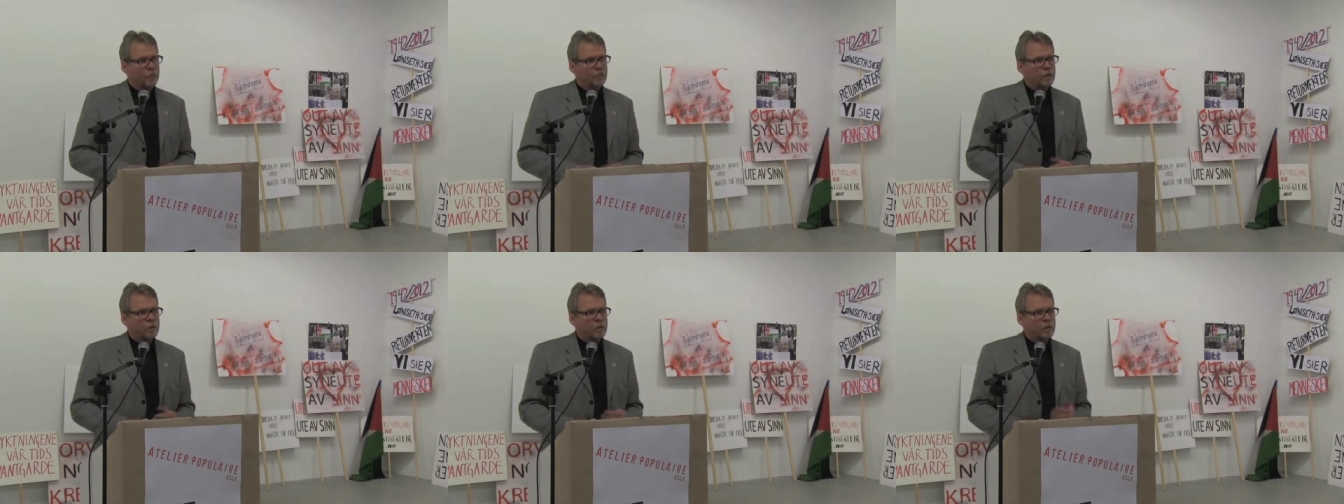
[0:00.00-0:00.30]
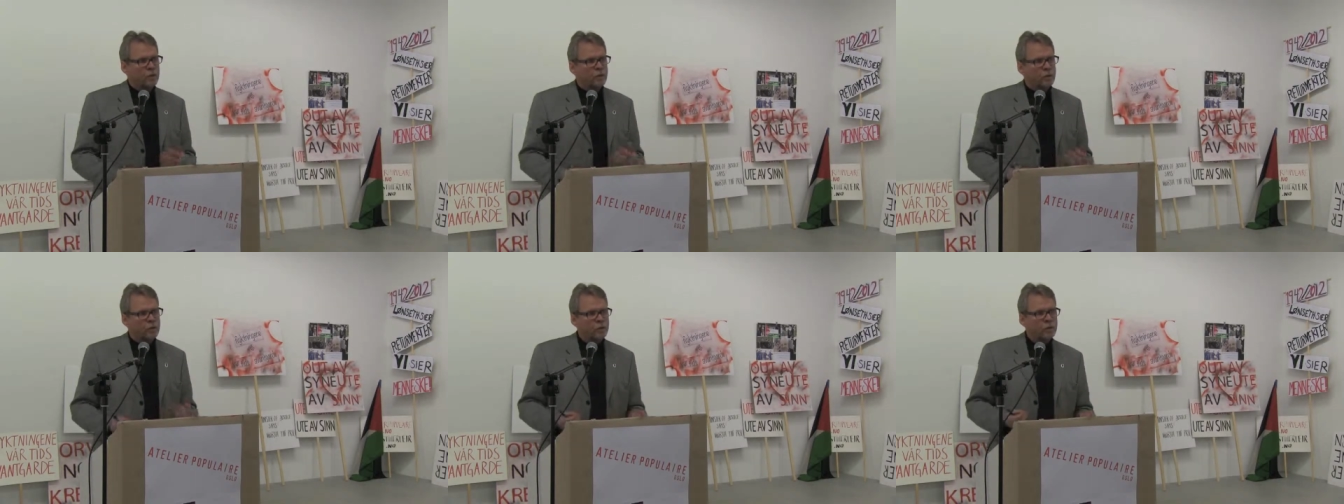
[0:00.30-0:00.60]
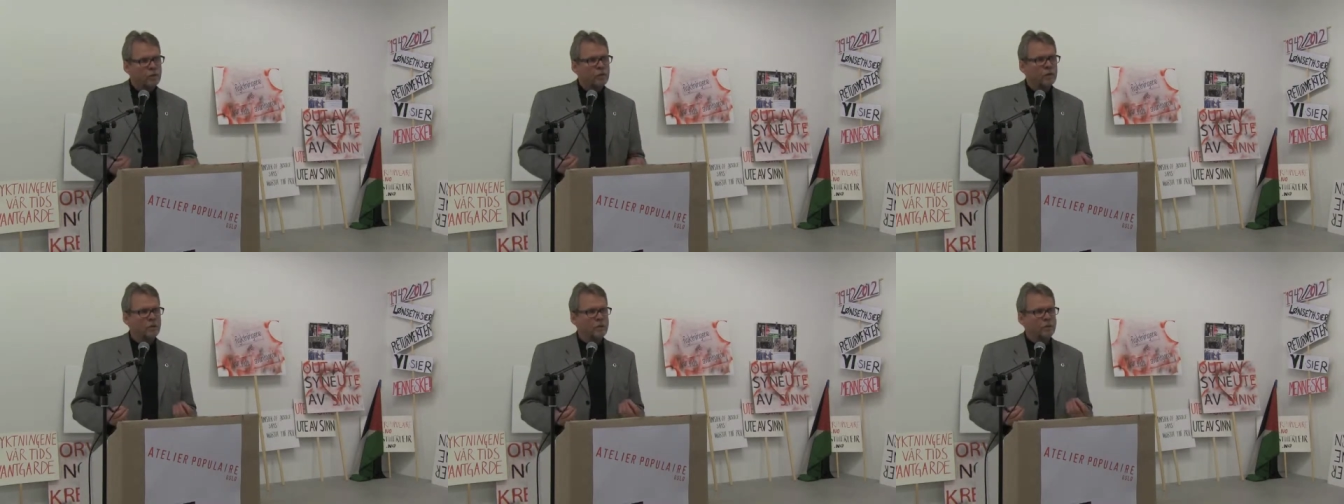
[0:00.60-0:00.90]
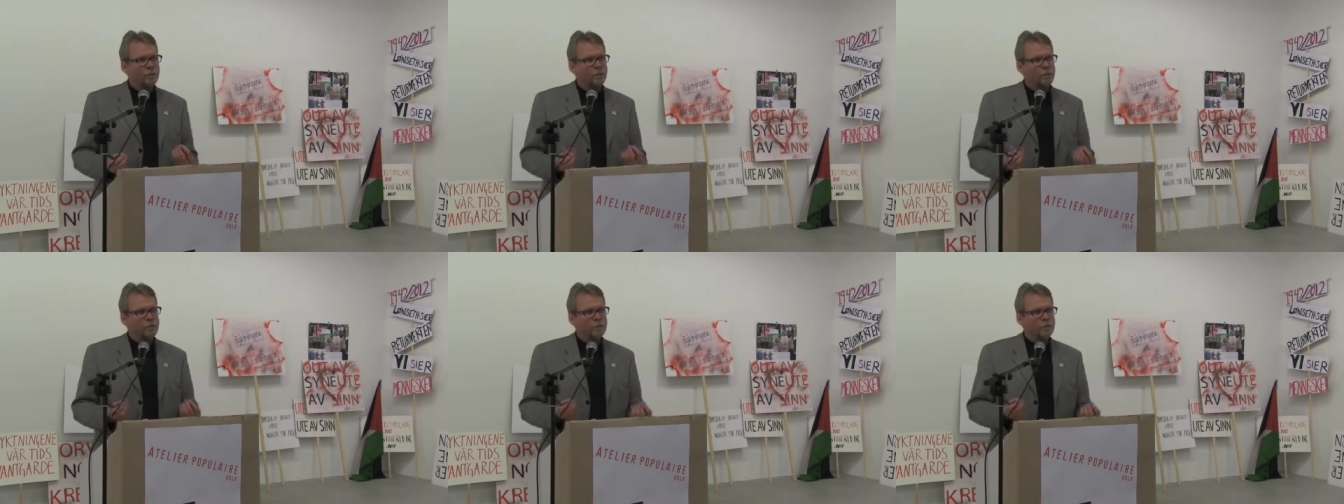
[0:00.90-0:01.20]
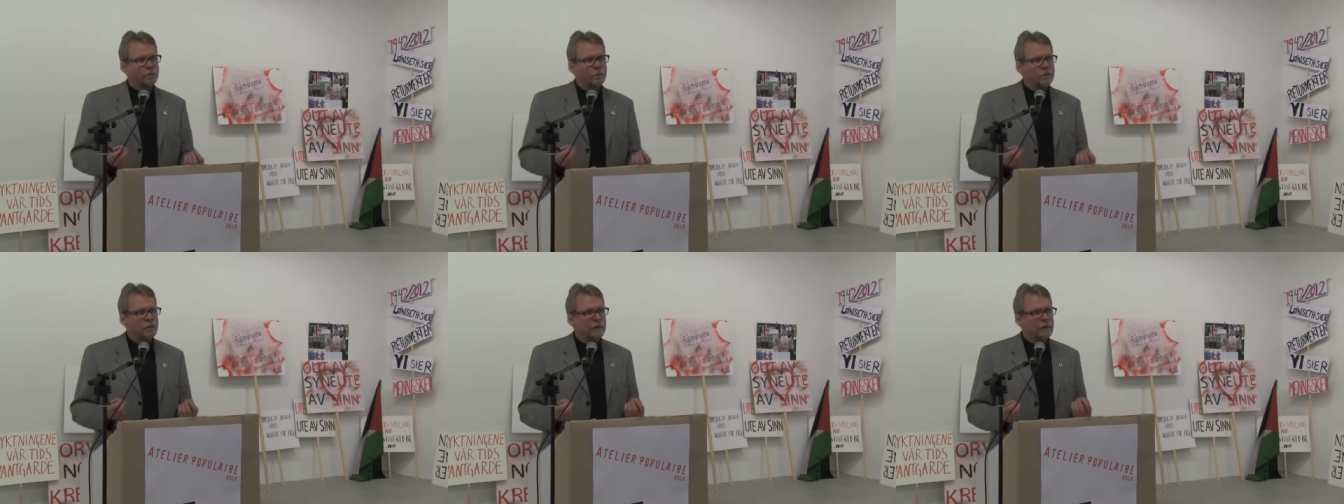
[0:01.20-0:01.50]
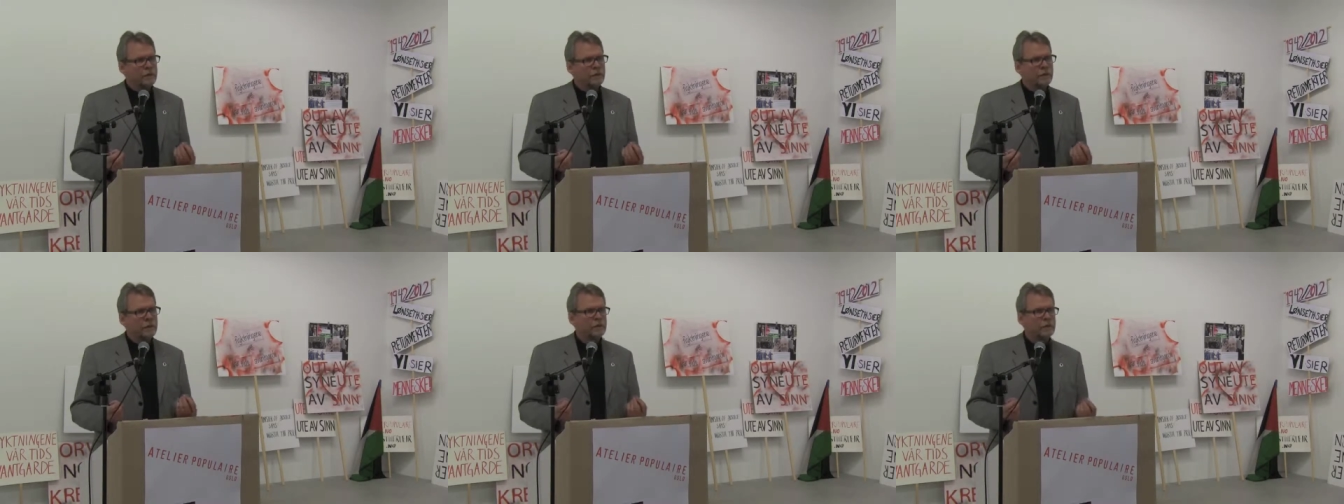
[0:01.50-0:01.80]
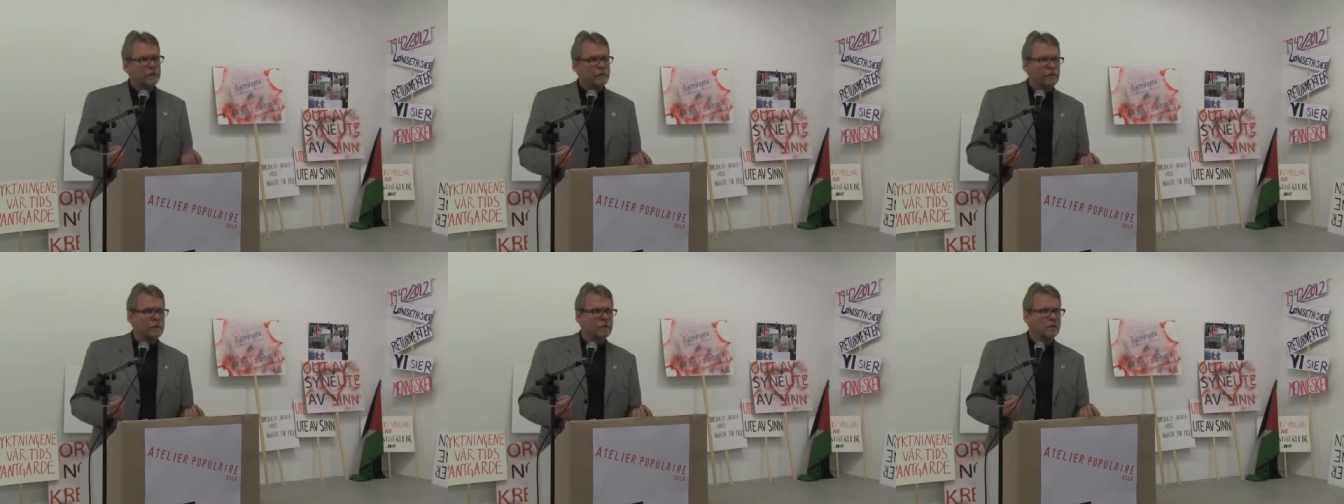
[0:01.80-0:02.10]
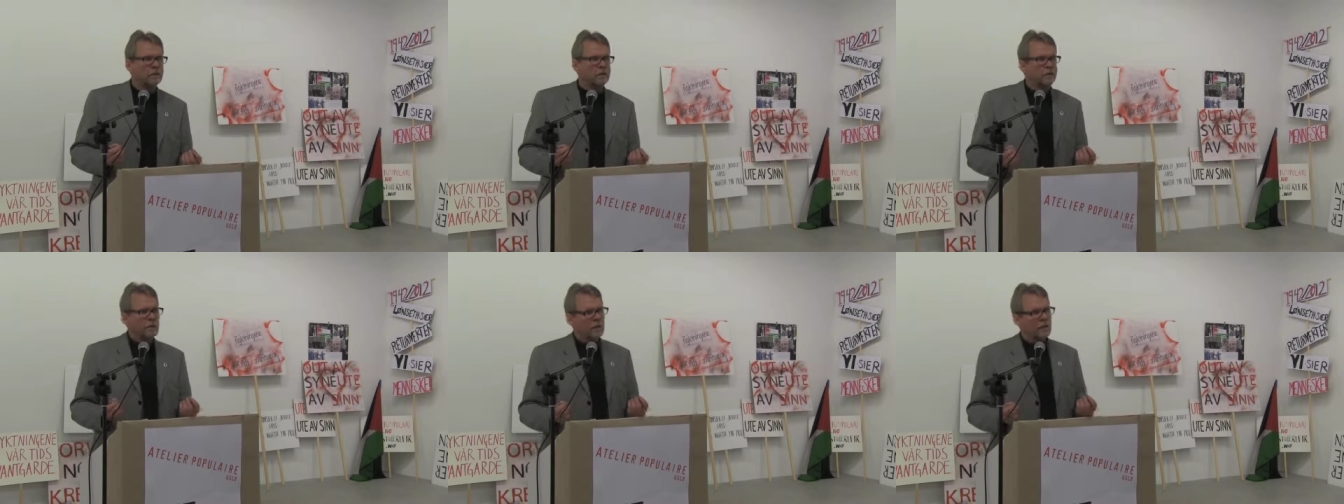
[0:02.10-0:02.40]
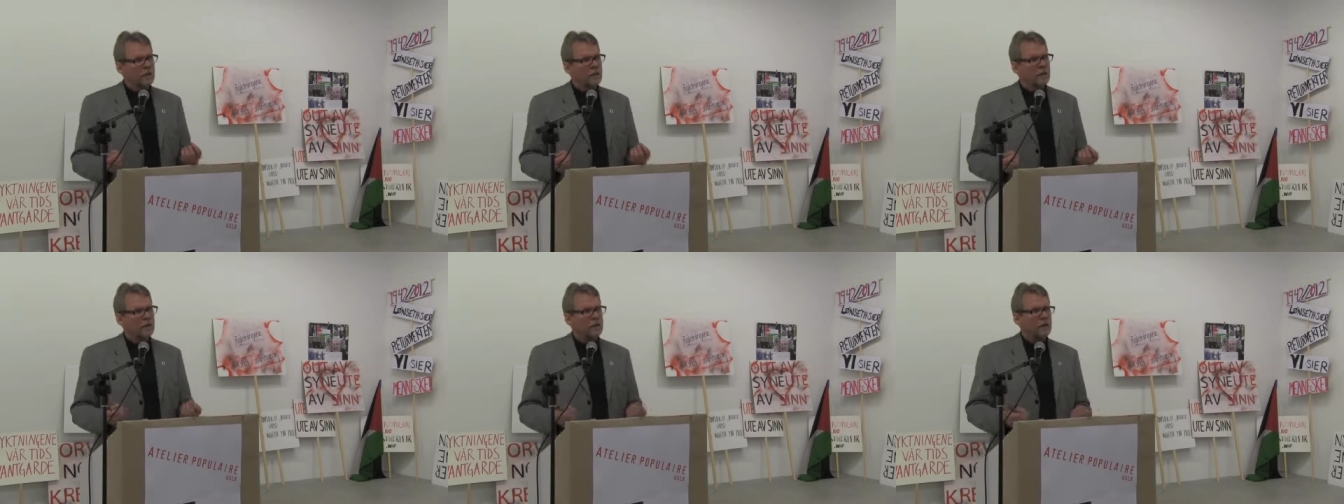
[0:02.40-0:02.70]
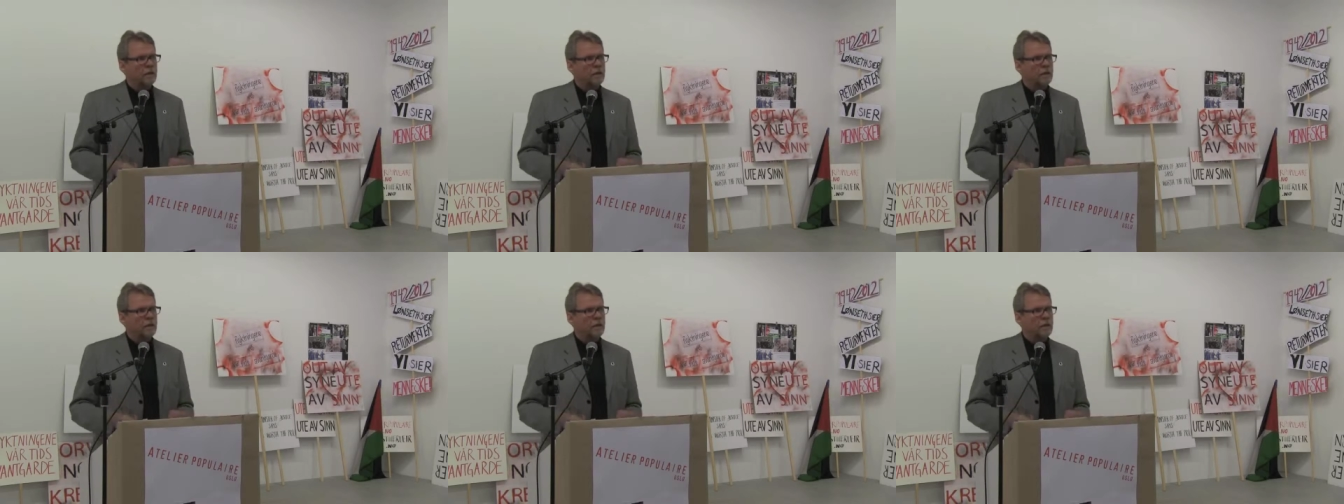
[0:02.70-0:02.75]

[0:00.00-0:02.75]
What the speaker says: but the whole political